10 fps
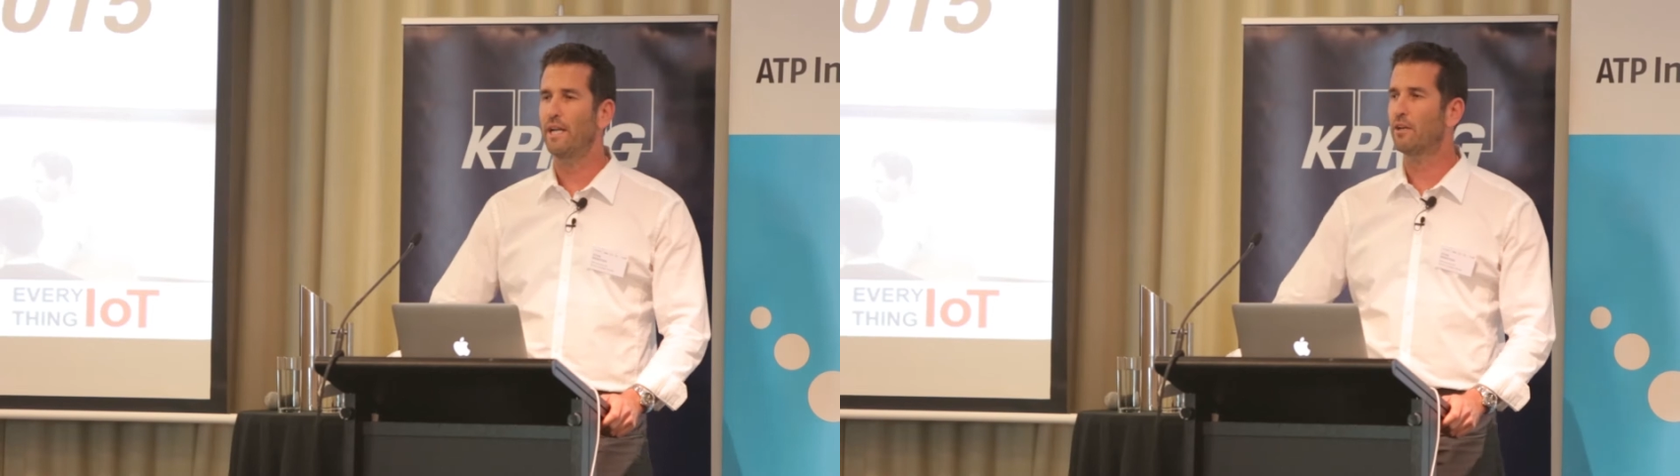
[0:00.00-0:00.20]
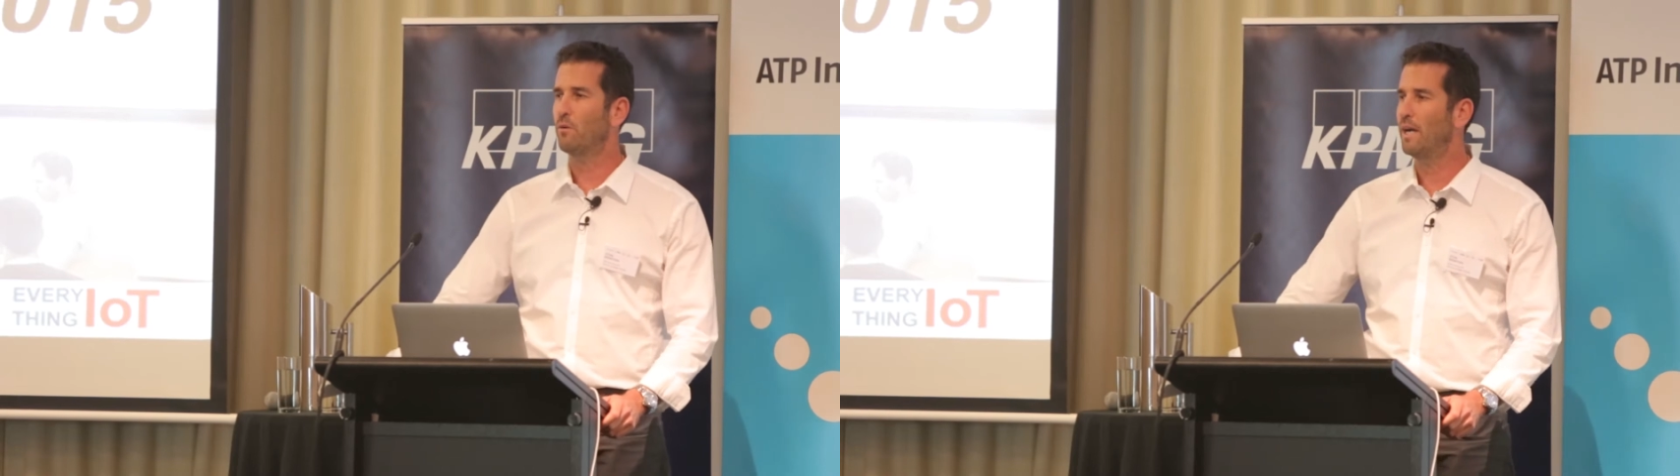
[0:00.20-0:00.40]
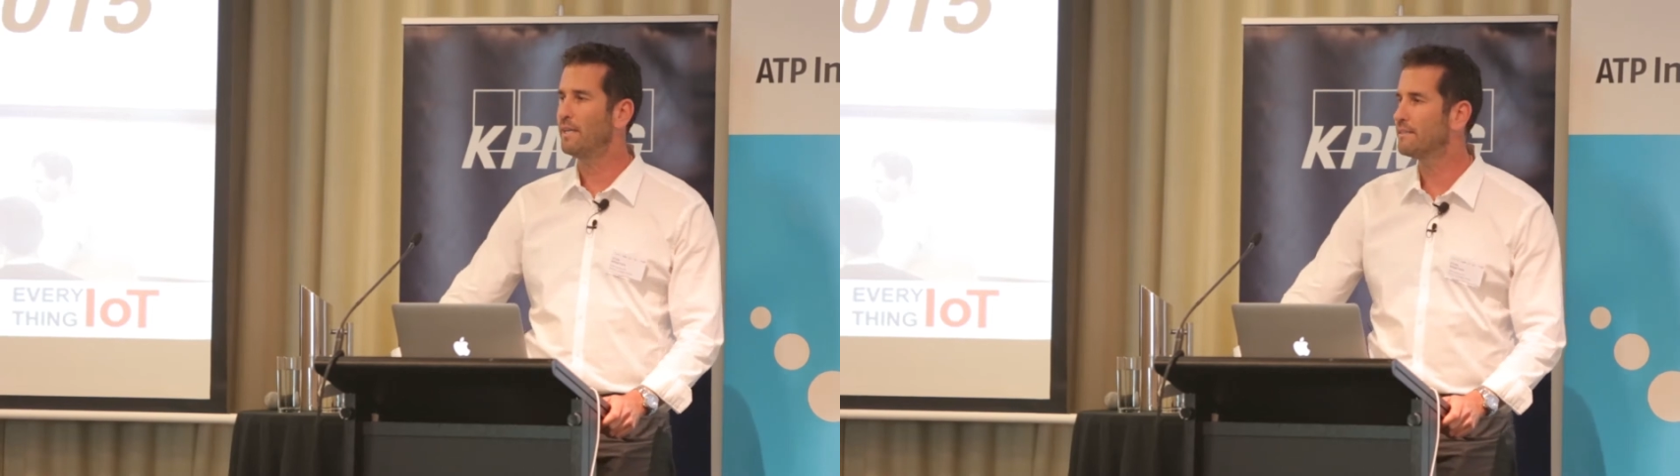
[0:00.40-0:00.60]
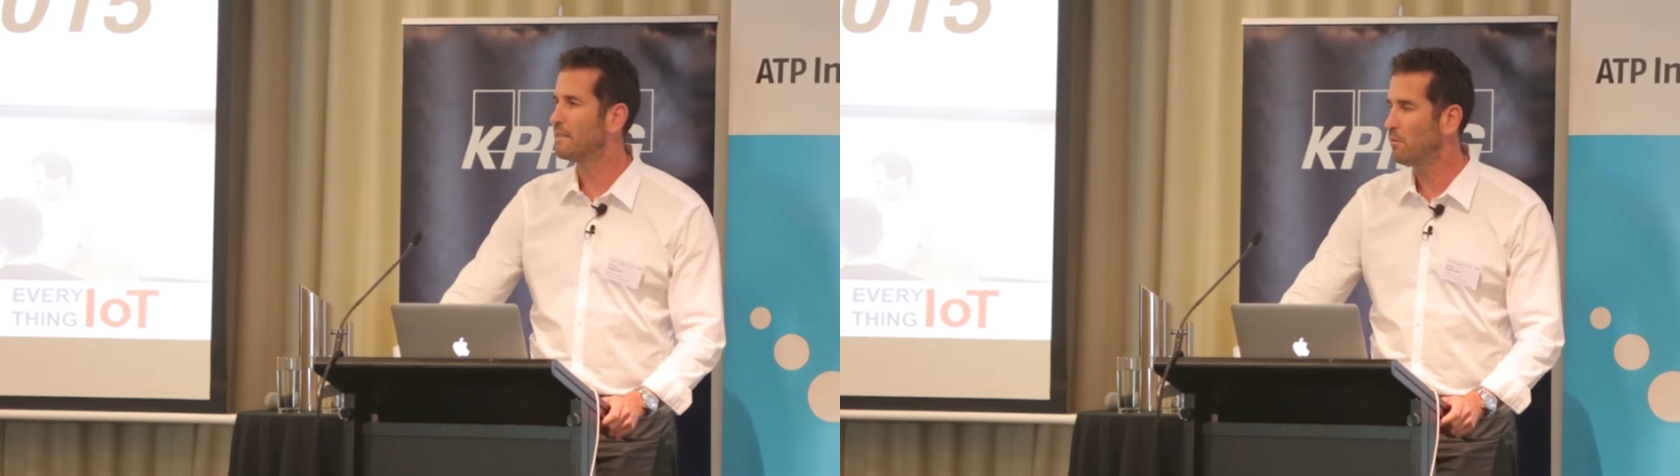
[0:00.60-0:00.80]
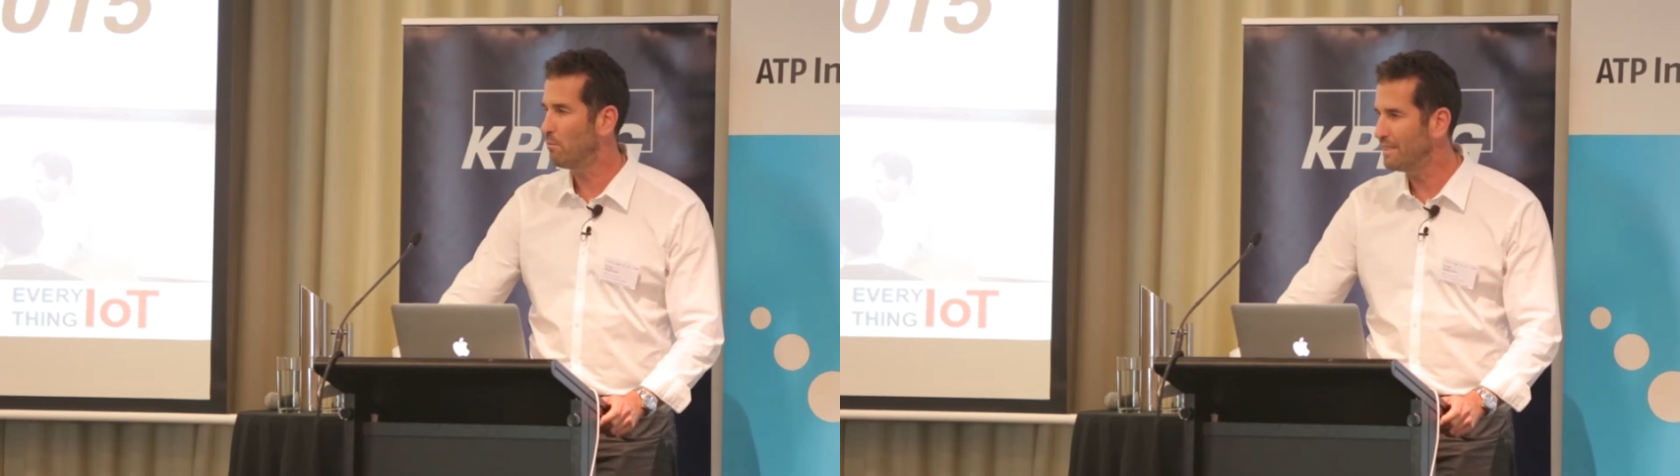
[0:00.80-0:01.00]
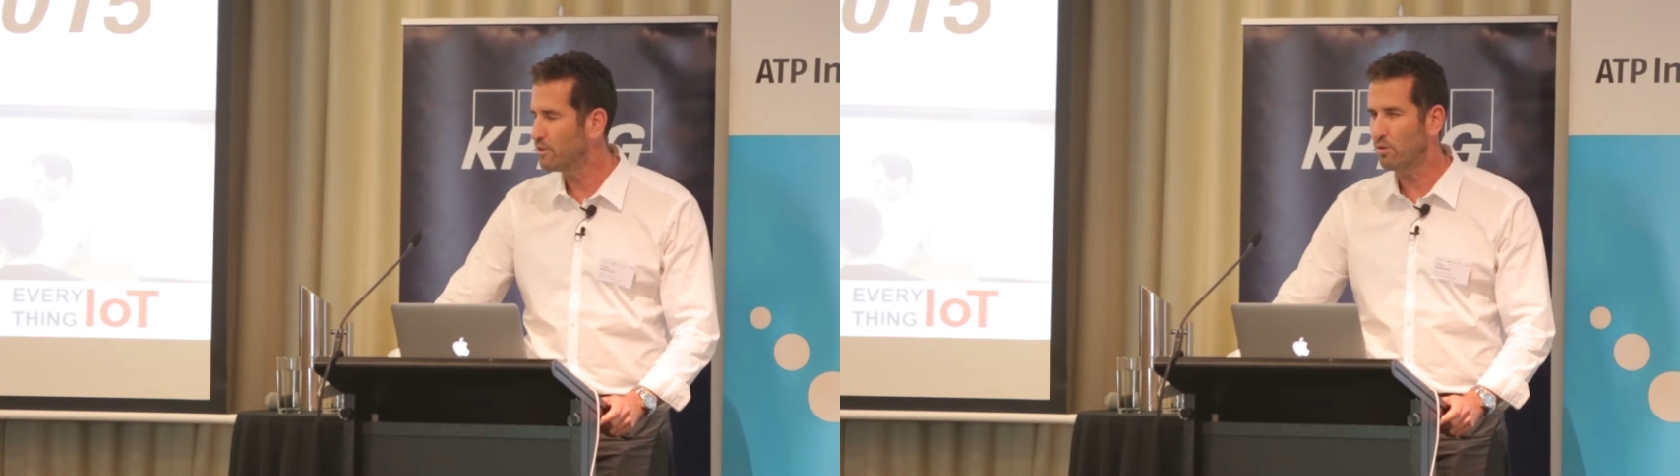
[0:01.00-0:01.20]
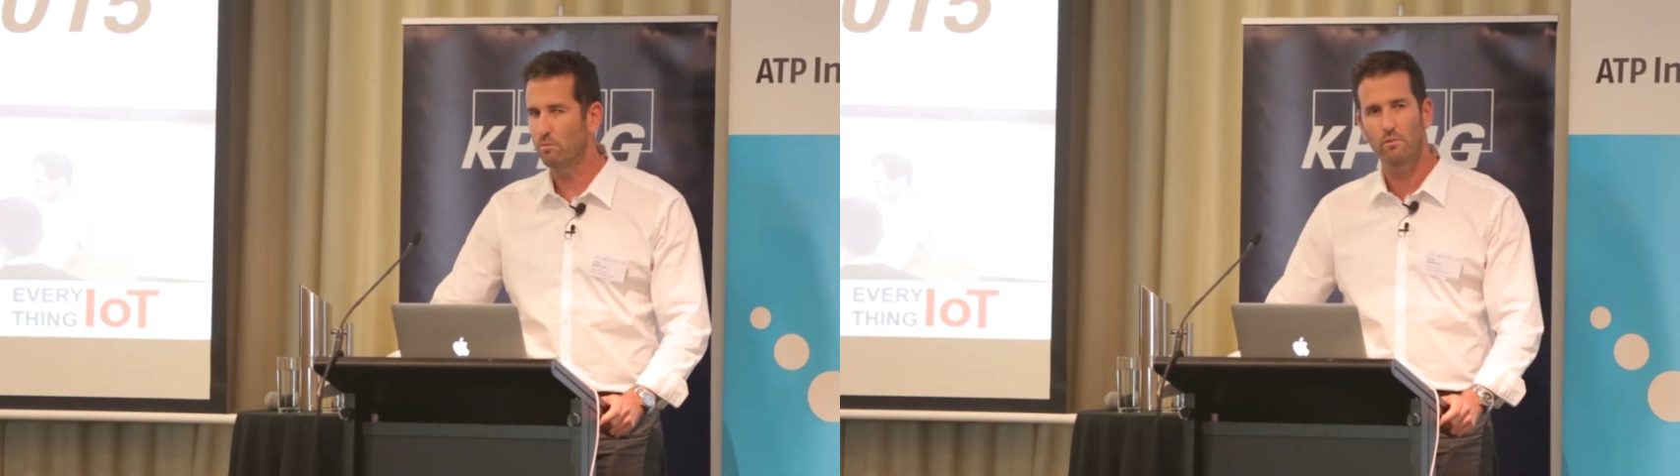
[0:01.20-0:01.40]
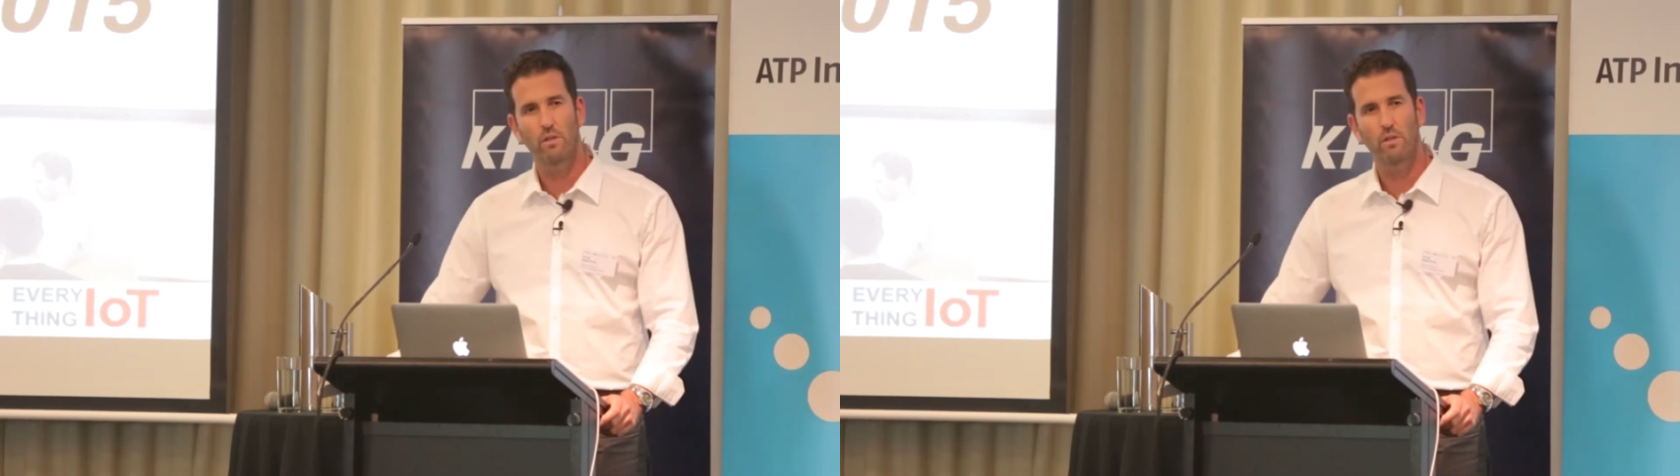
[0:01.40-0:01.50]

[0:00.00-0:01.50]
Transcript: created a momentum